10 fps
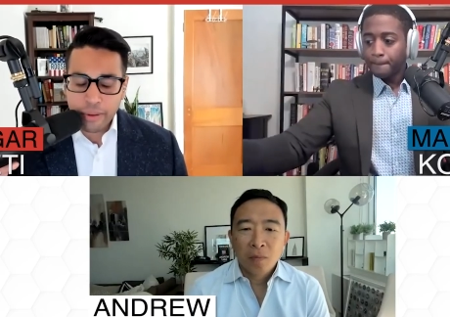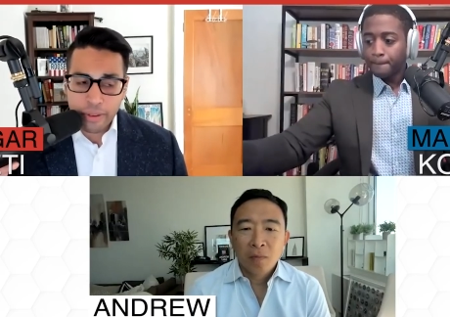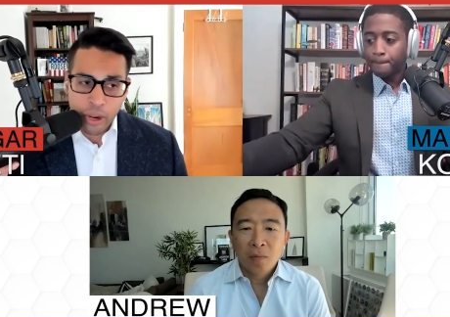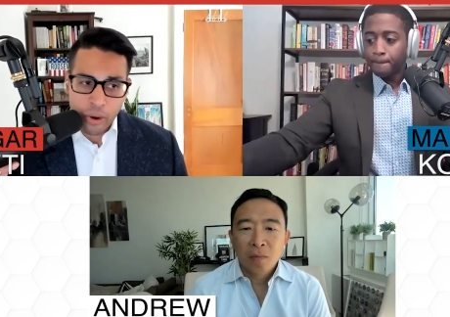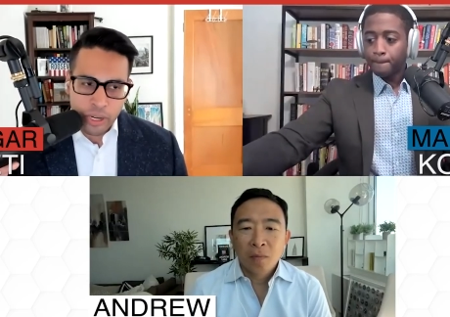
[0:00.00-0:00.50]

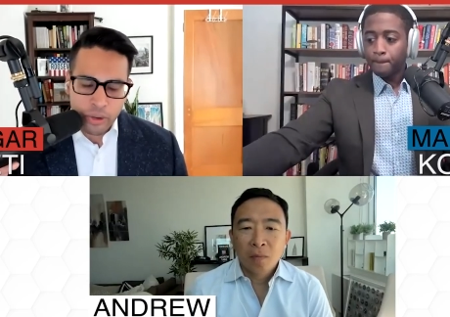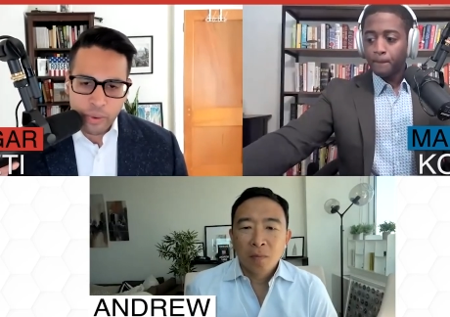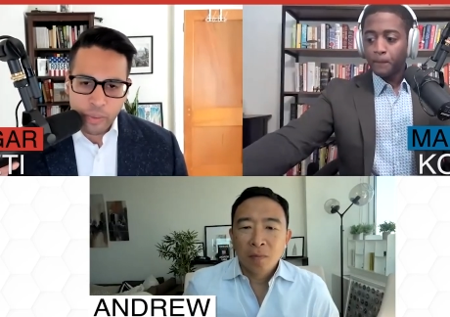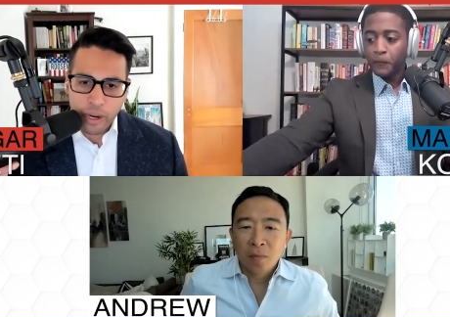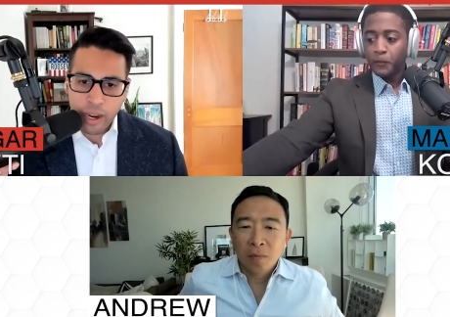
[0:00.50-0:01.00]
Speaker 1: known you
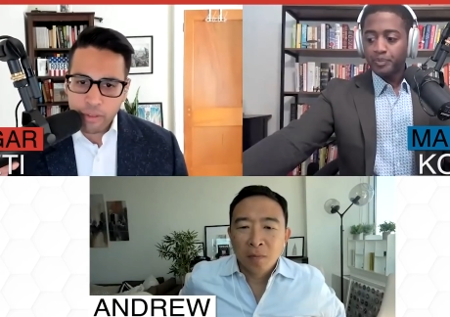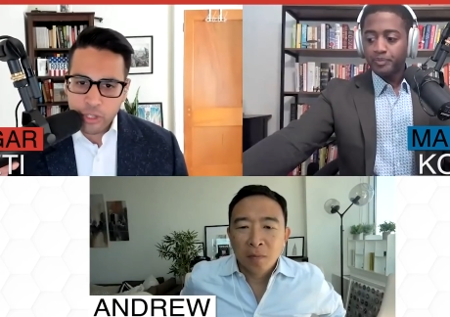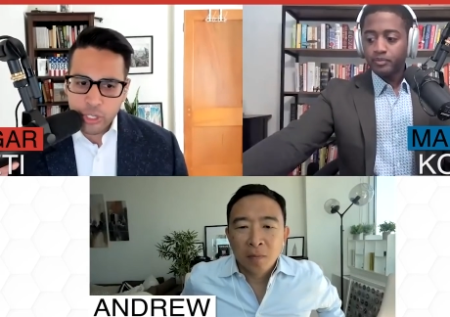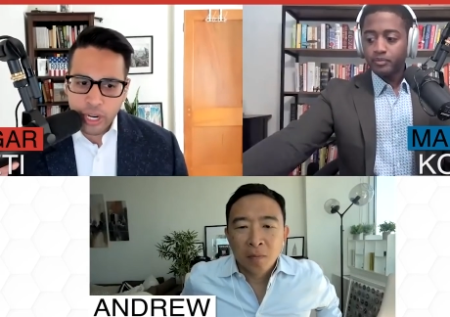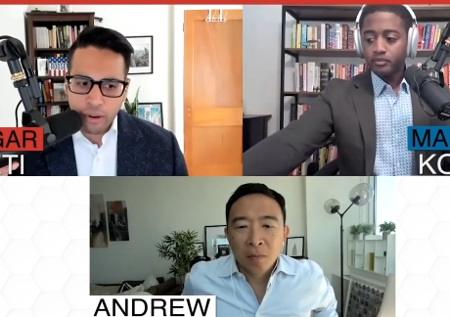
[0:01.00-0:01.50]
and covered
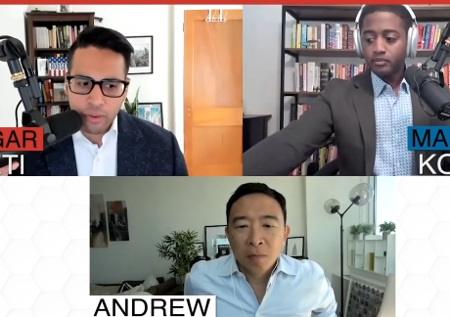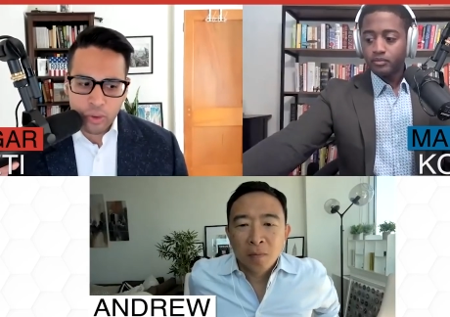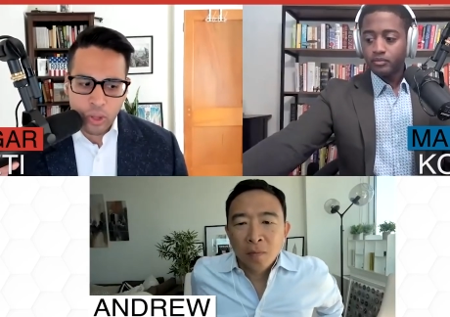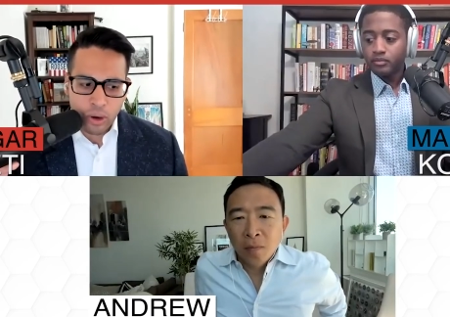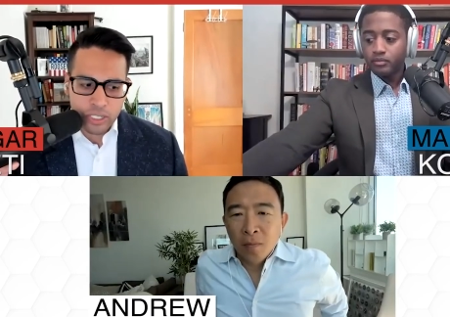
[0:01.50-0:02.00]
you now for
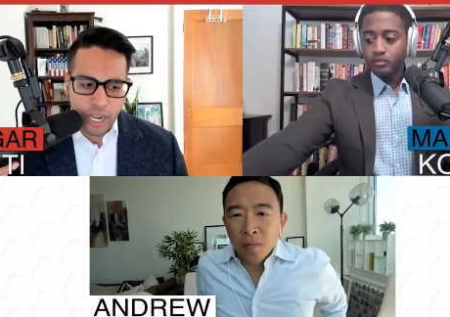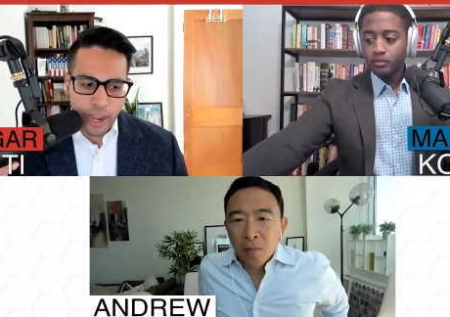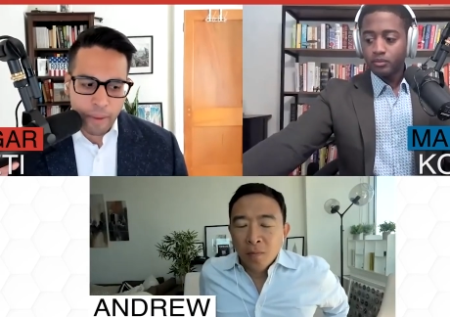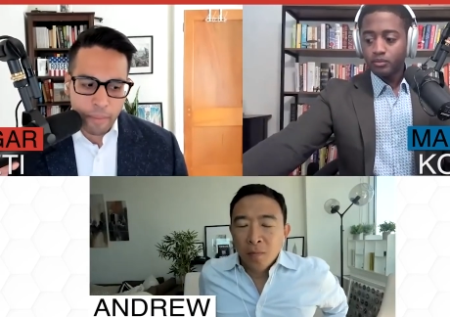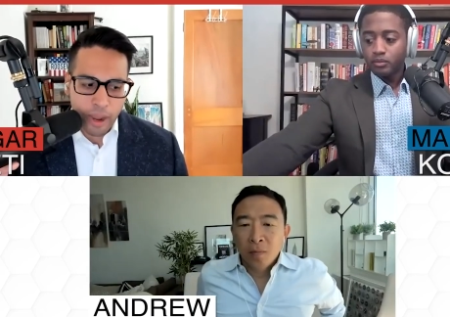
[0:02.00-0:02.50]
a long
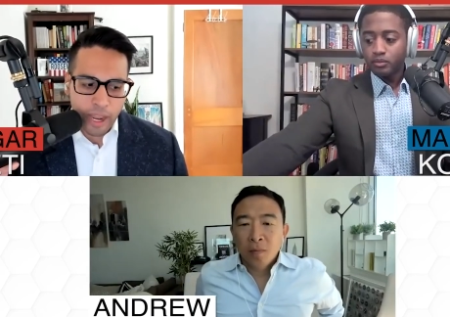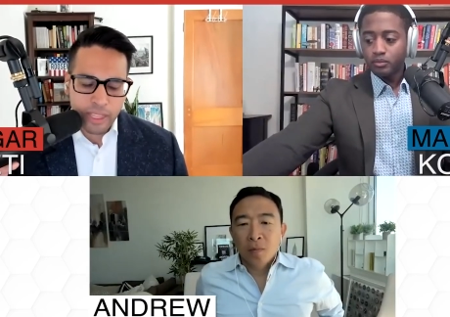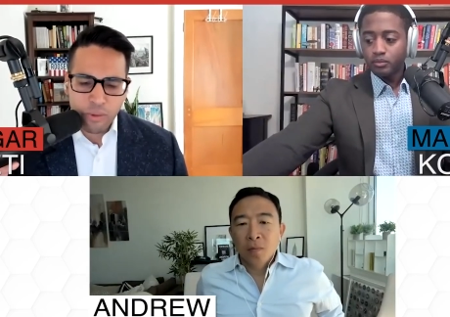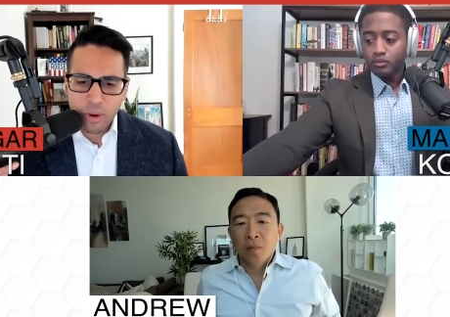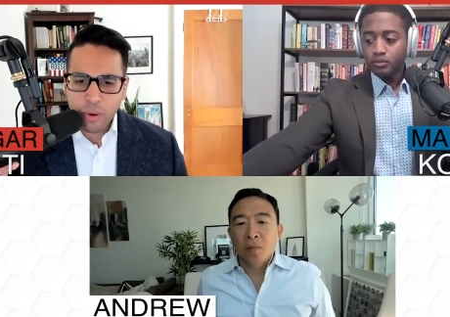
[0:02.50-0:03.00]
time, I
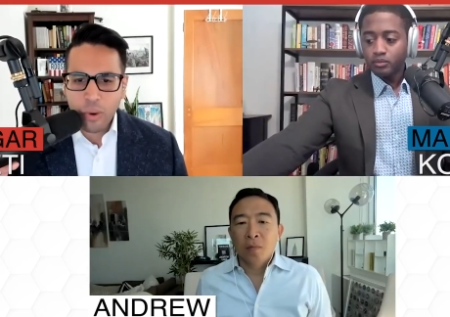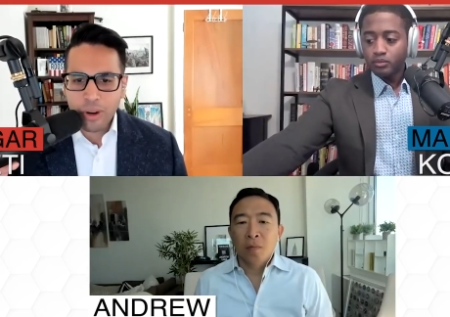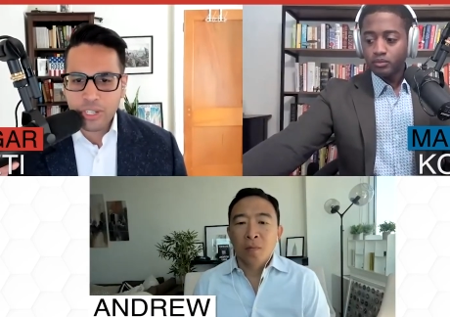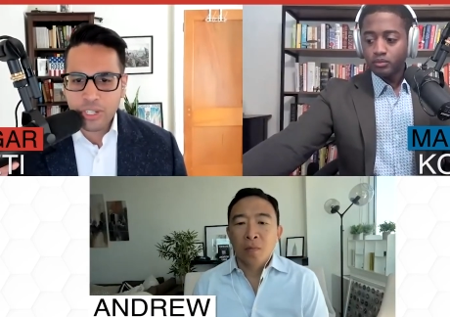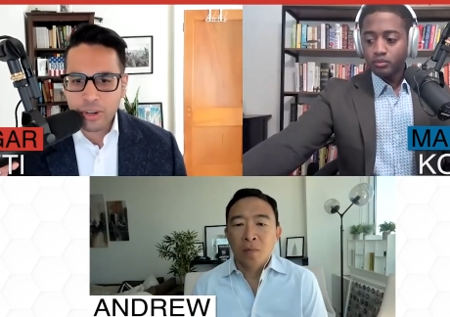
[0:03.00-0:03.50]
think what I
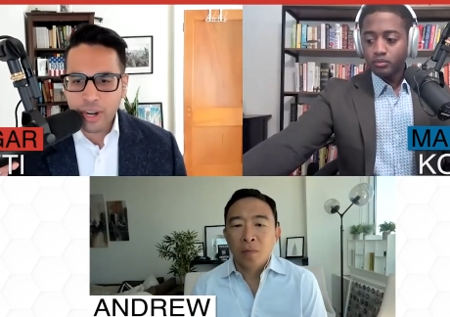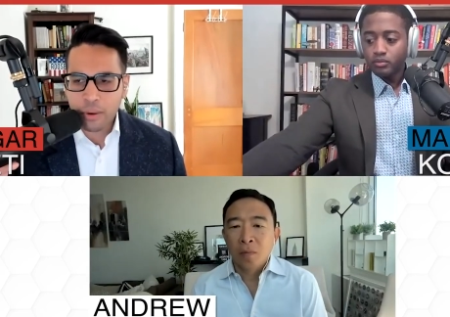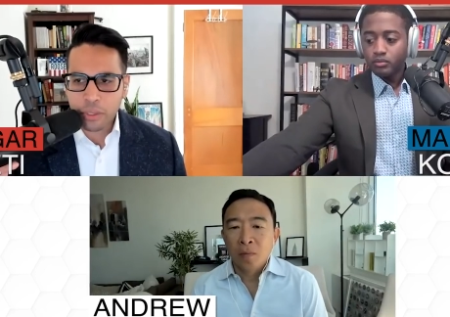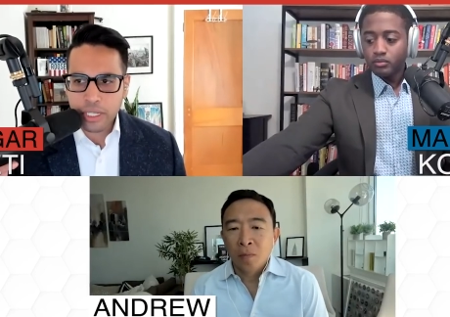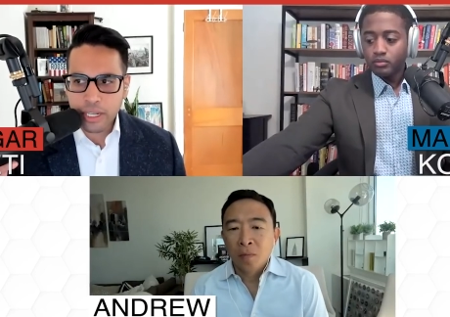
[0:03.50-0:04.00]
wanted to start
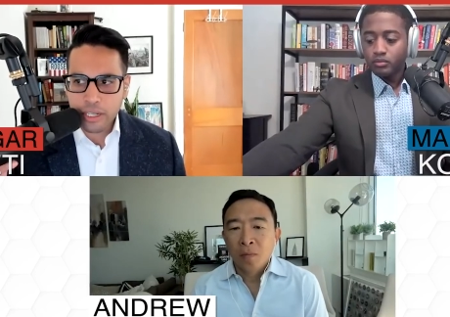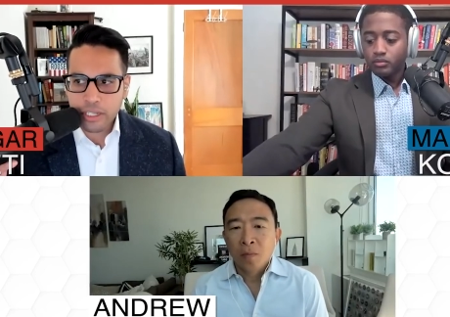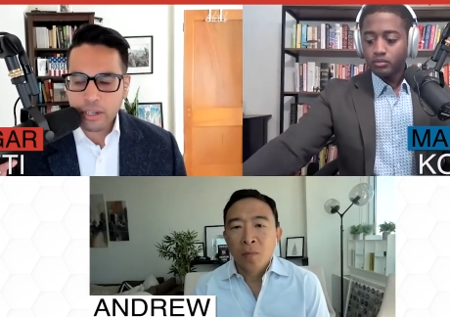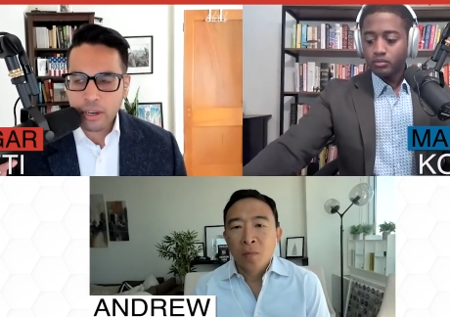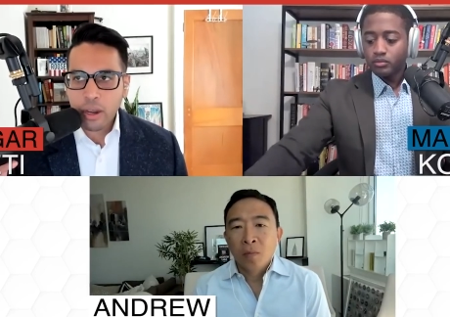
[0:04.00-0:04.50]
out was this.